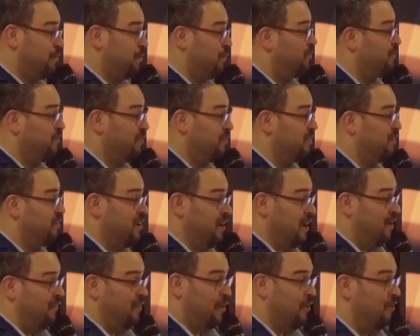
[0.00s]
with the
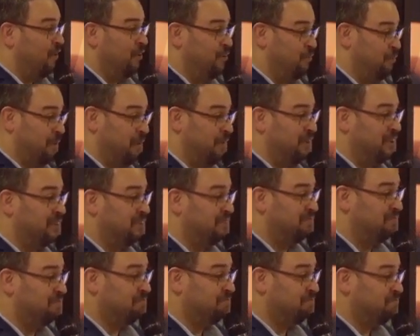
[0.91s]
theme,
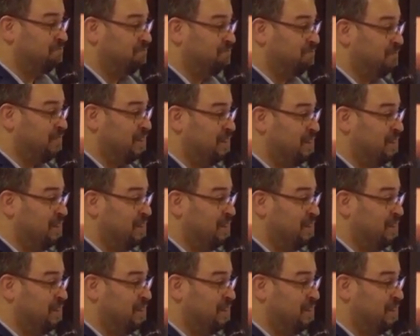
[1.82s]
Towards